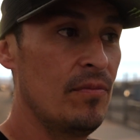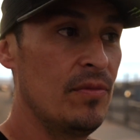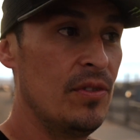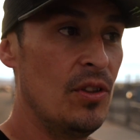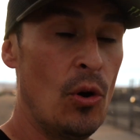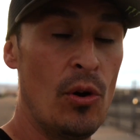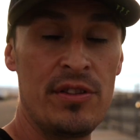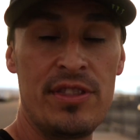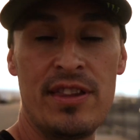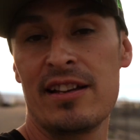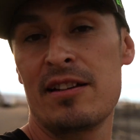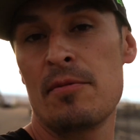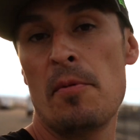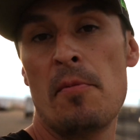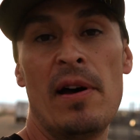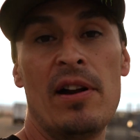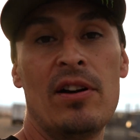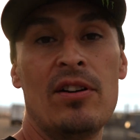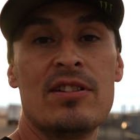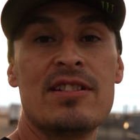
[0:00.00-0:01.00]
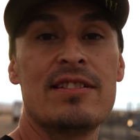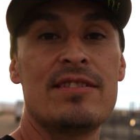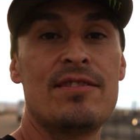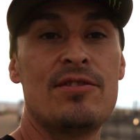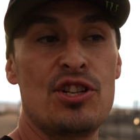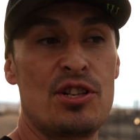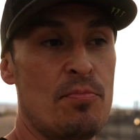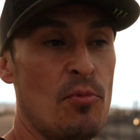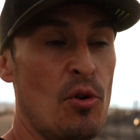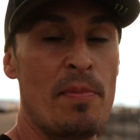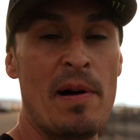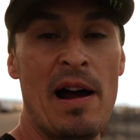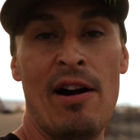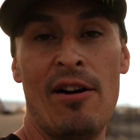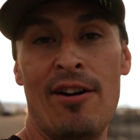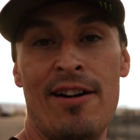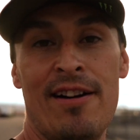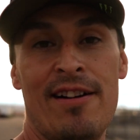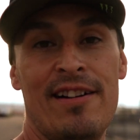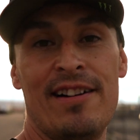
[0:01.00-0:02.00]
The only thing that could be better is just more
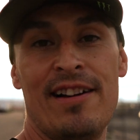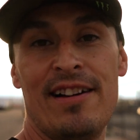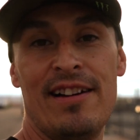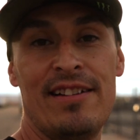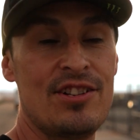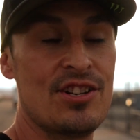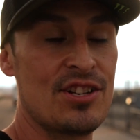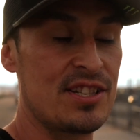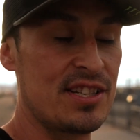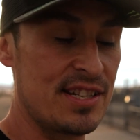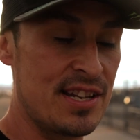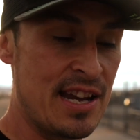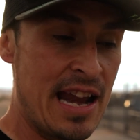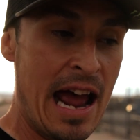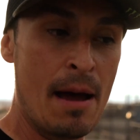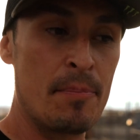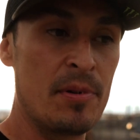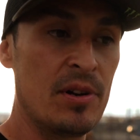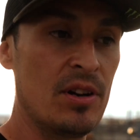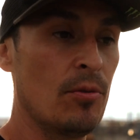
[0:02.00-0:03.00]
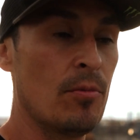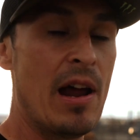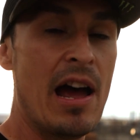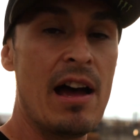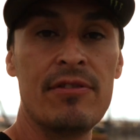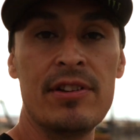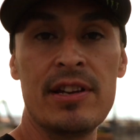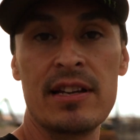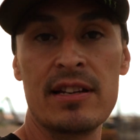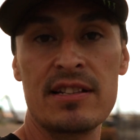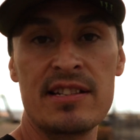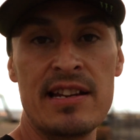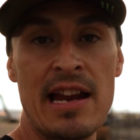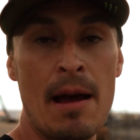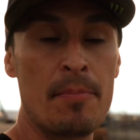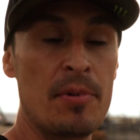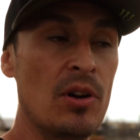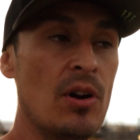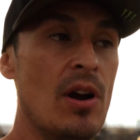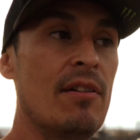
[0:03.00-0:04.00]
power. Just snappier revving,
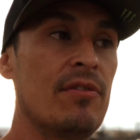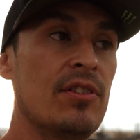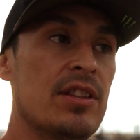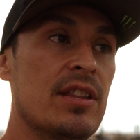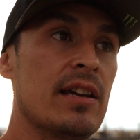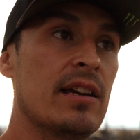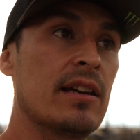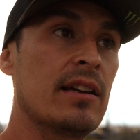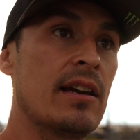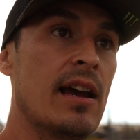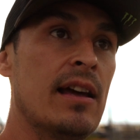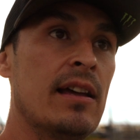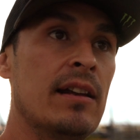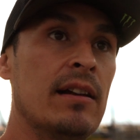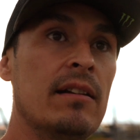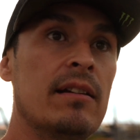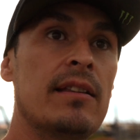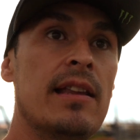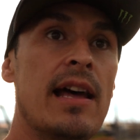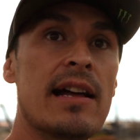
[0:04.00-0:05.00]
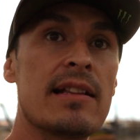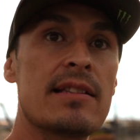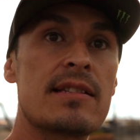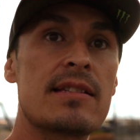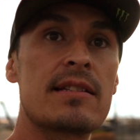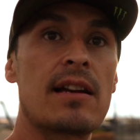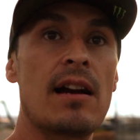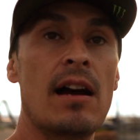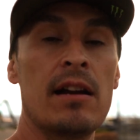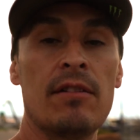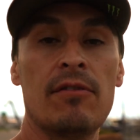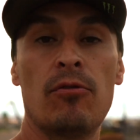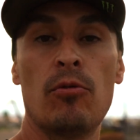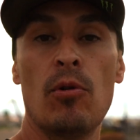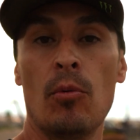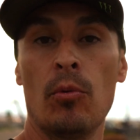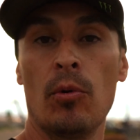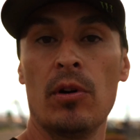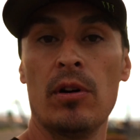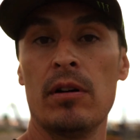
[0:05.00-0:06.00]
snappier everything, and that's kind of
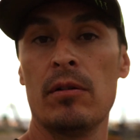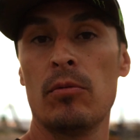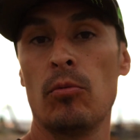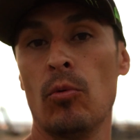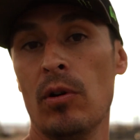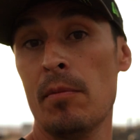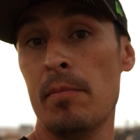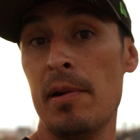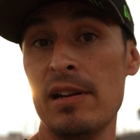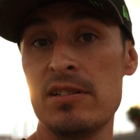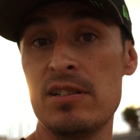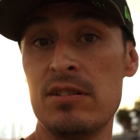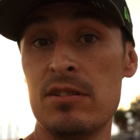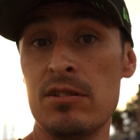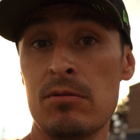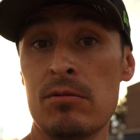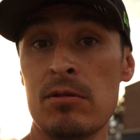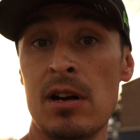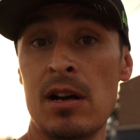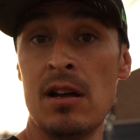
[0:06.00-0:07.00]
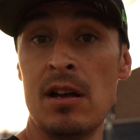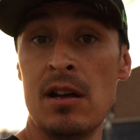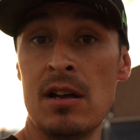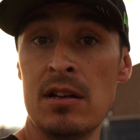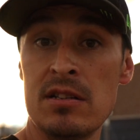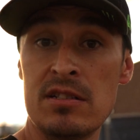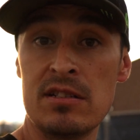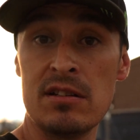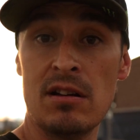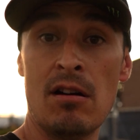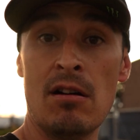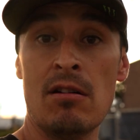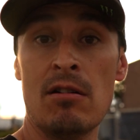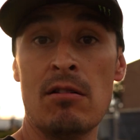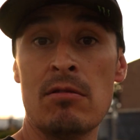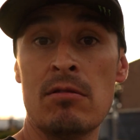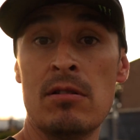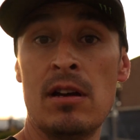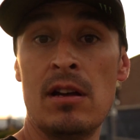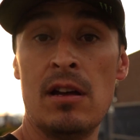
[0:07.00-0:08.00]
what we're about to do.
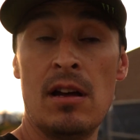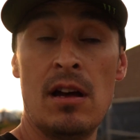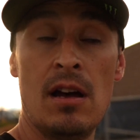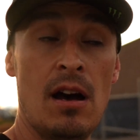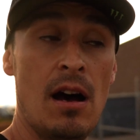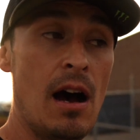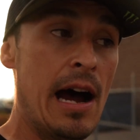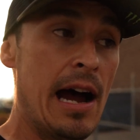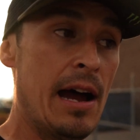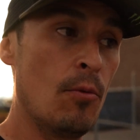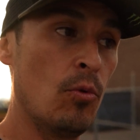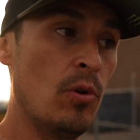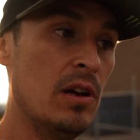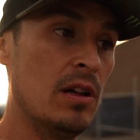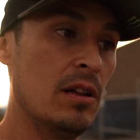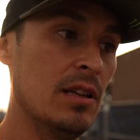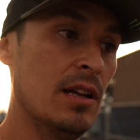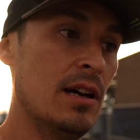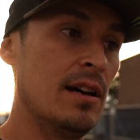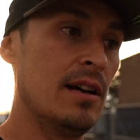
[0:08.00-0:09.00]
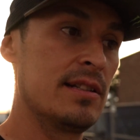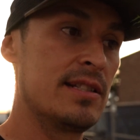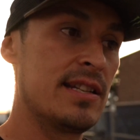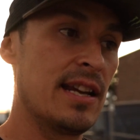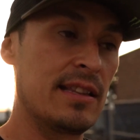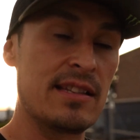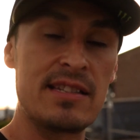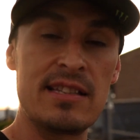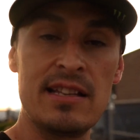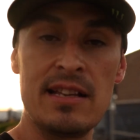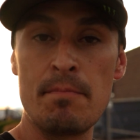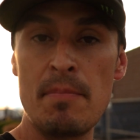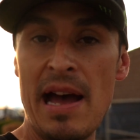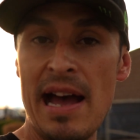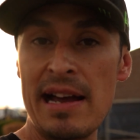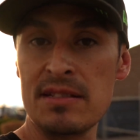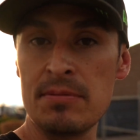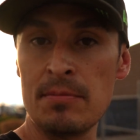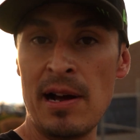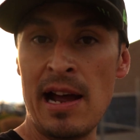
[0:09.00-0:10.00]
So I will take this thing
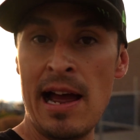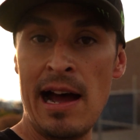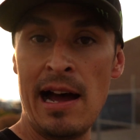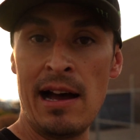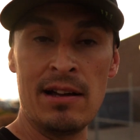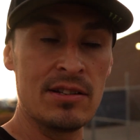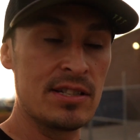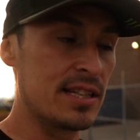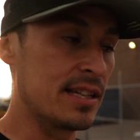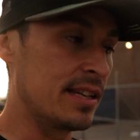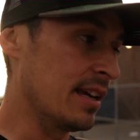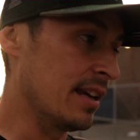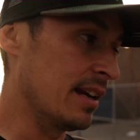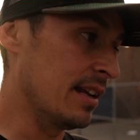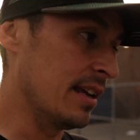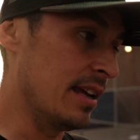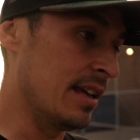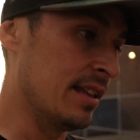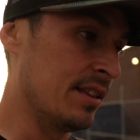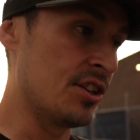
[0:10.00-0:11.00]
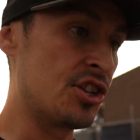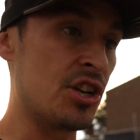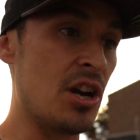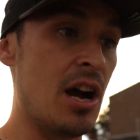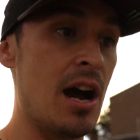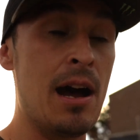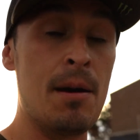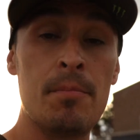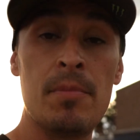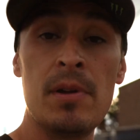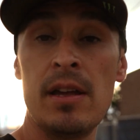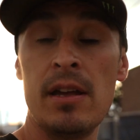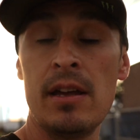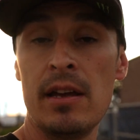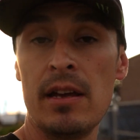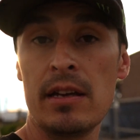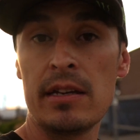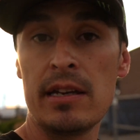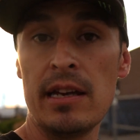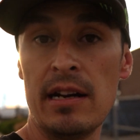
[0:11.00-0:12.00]
back to my house, get it in the shop,
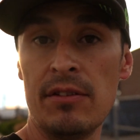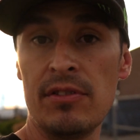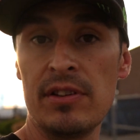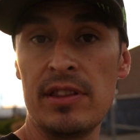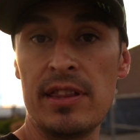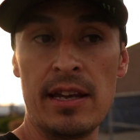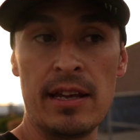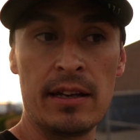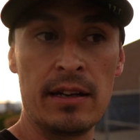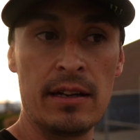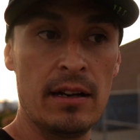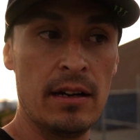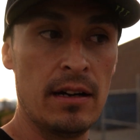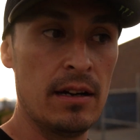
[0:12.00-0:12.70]
get everything